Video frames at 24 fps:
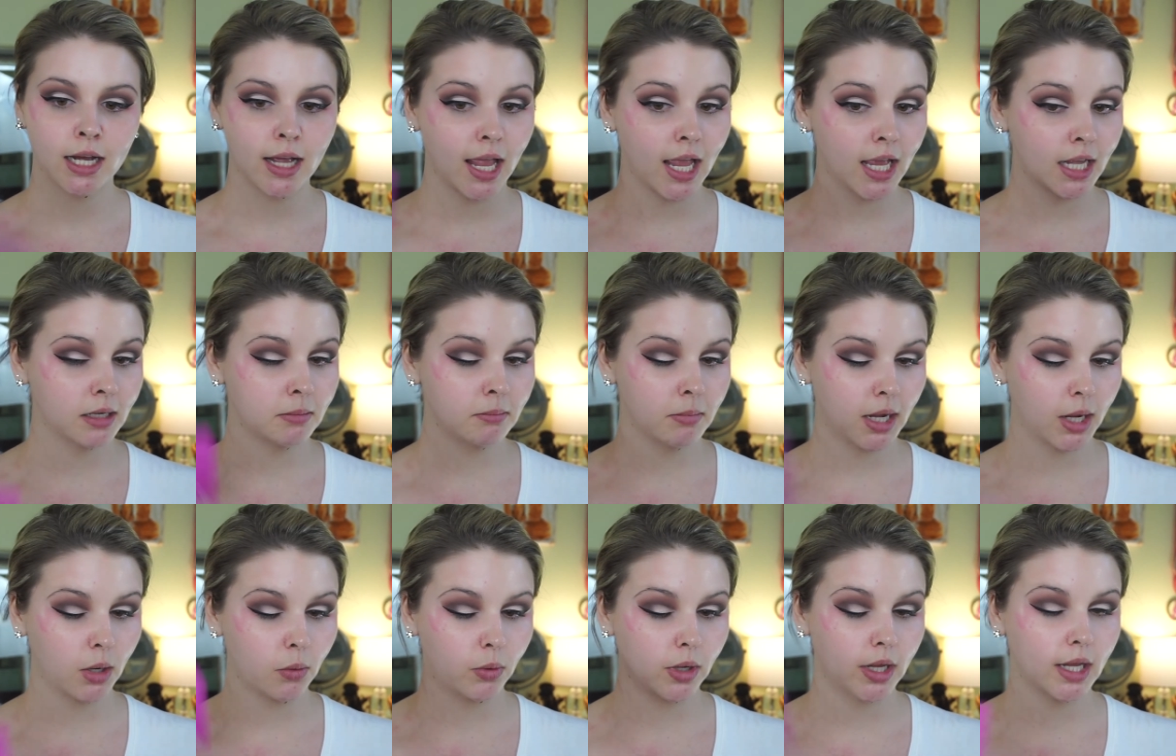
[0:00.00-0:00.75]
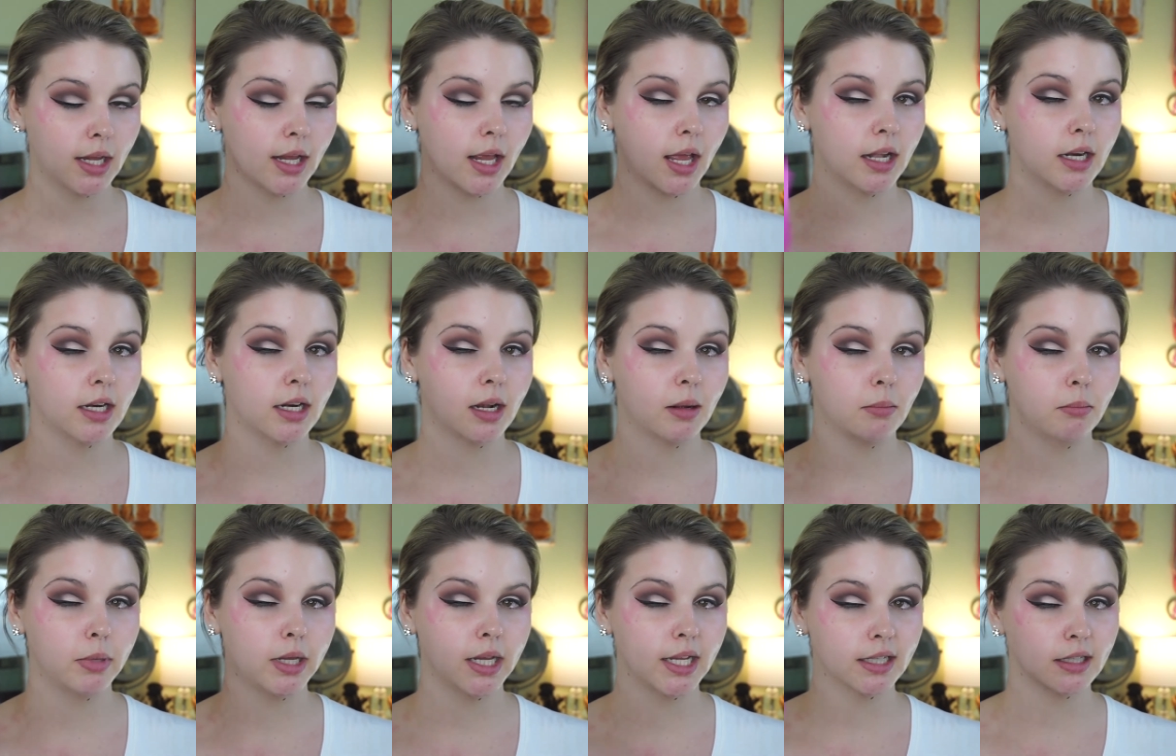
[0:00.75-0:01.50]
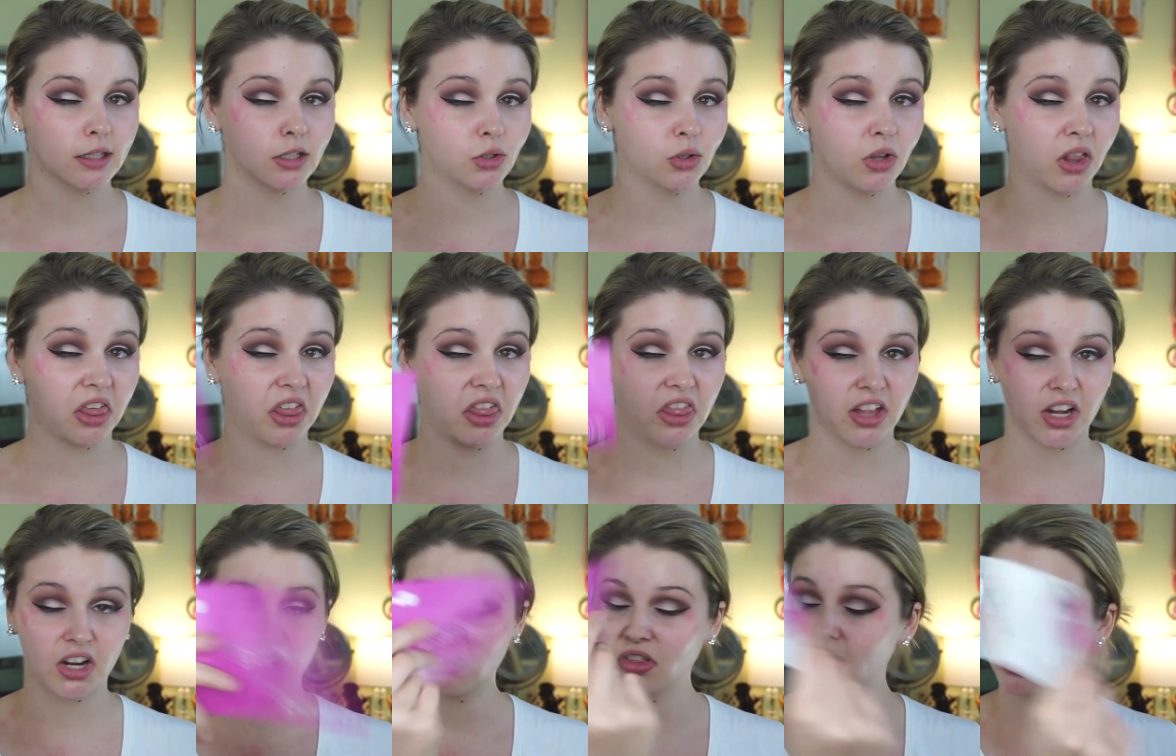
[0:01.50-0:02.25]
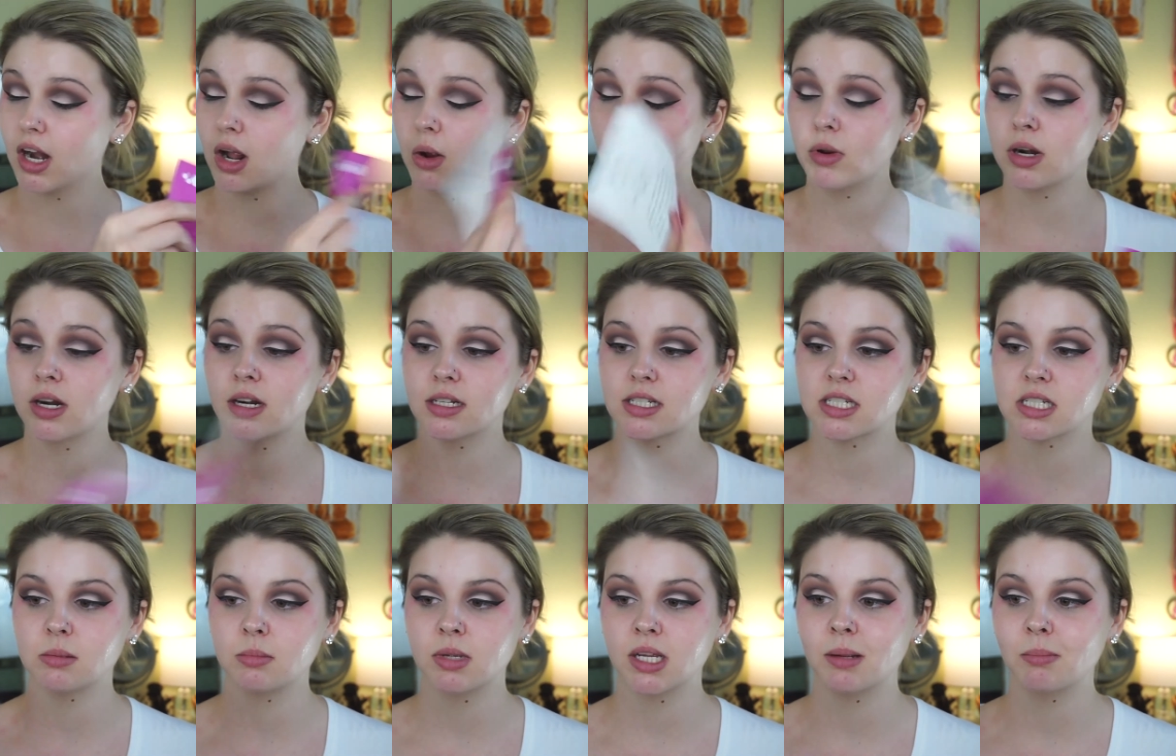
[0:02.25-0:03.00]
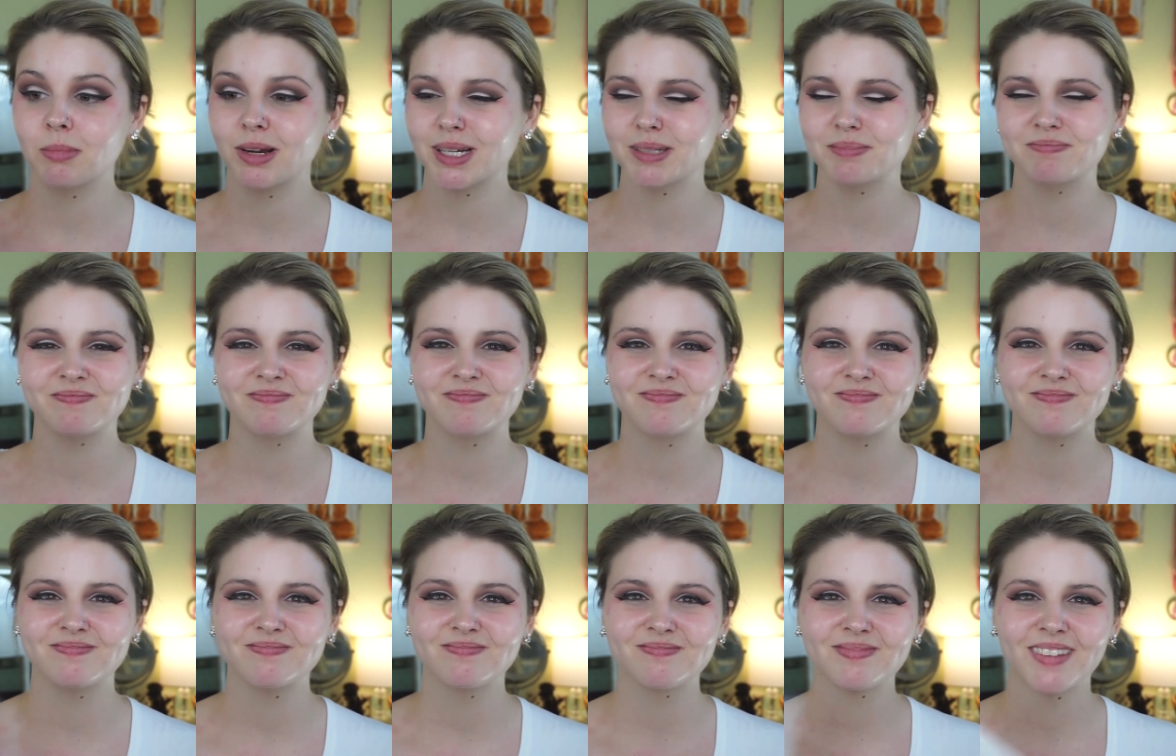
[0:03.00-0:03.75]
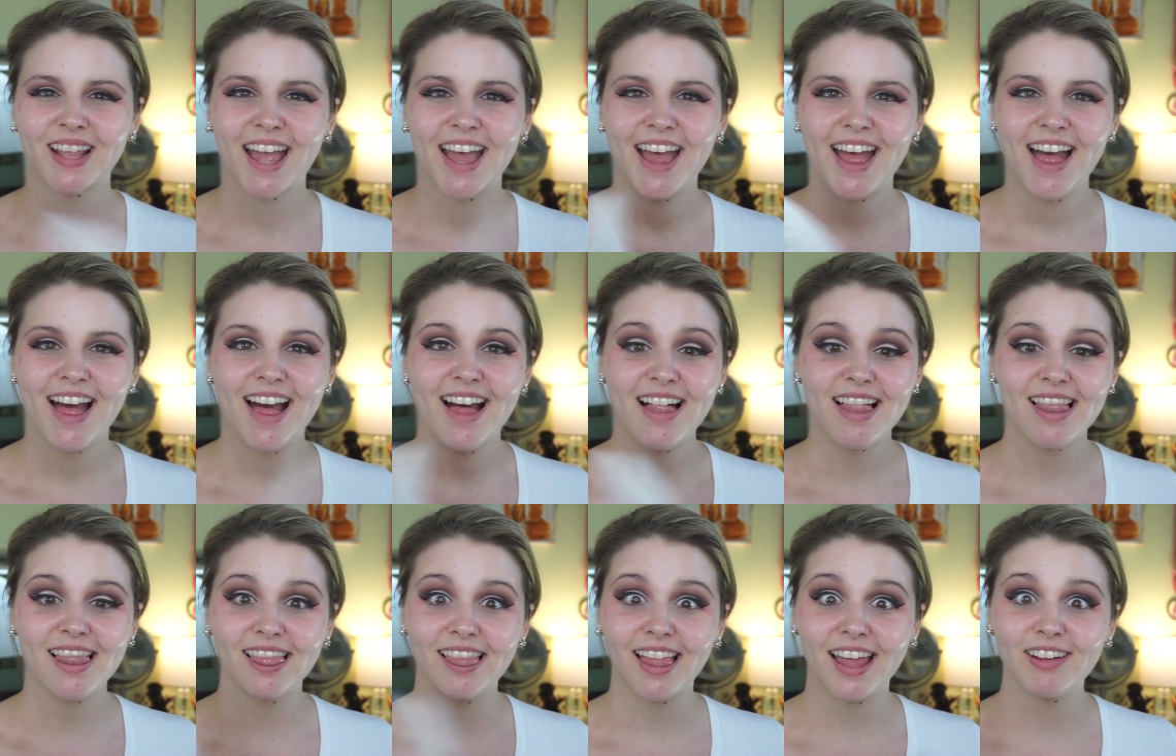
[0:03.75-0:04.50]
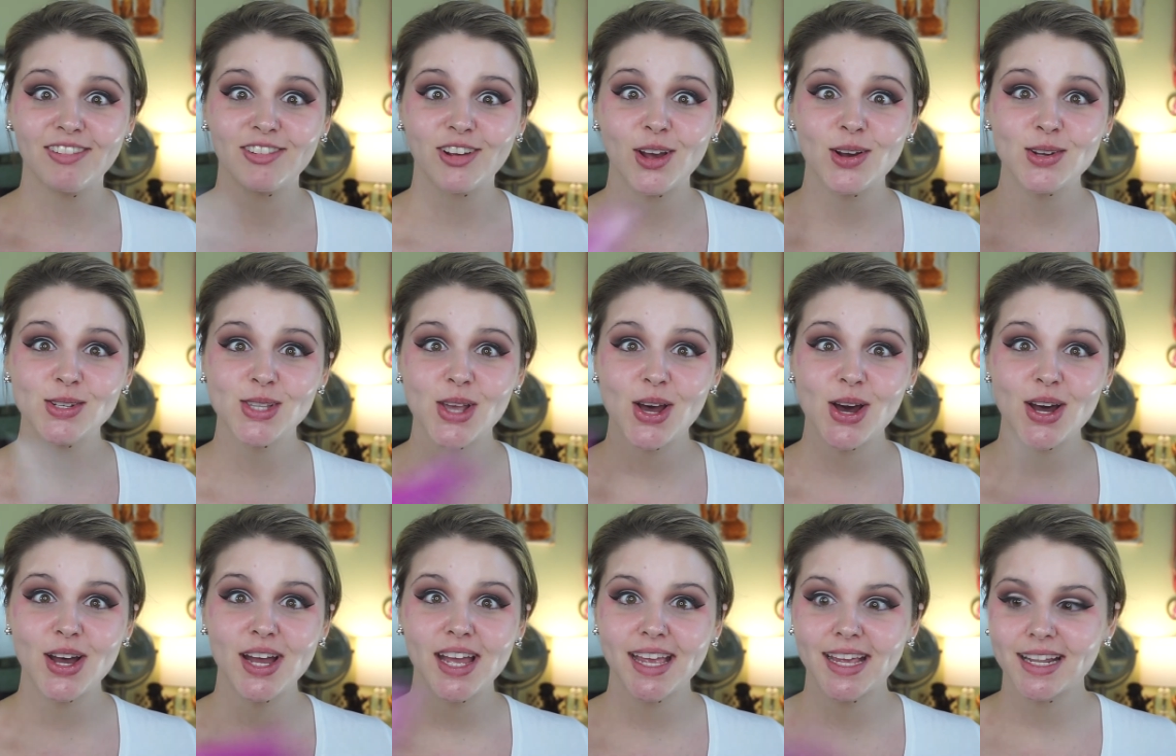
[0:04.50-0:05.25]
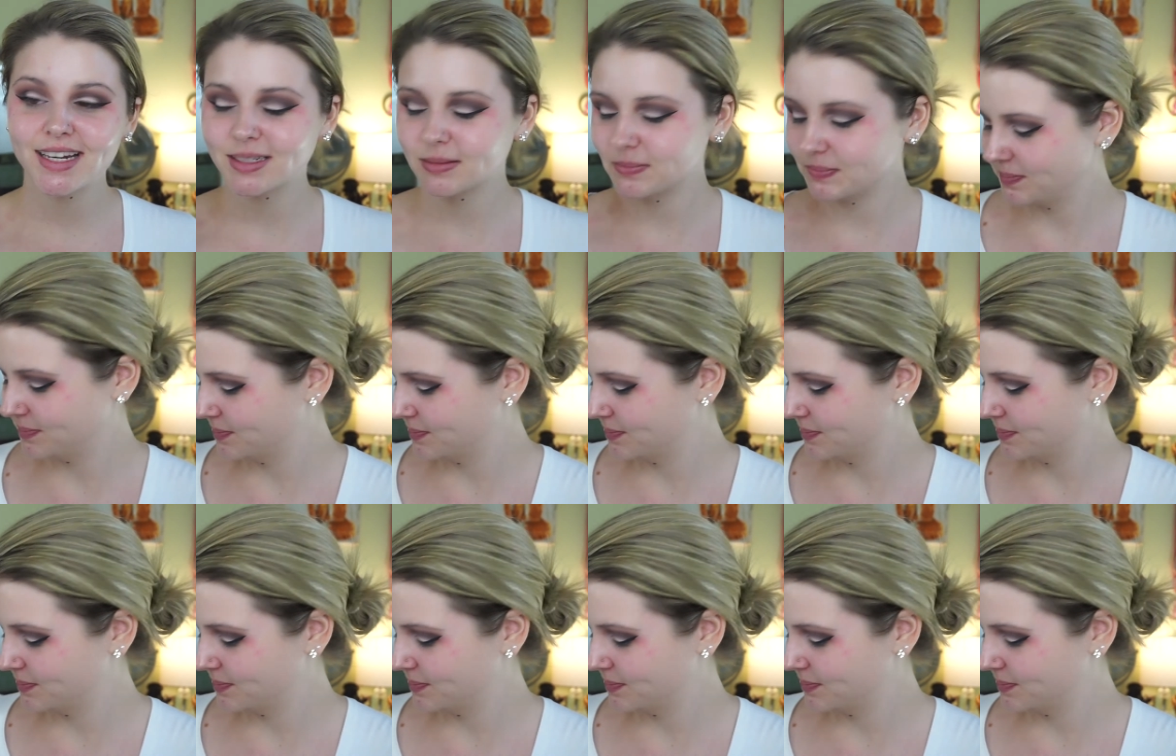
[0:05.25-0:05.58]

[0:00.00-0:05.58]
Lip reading: And my wing ended up being a little thicker than I wanted it to be, but life goes on.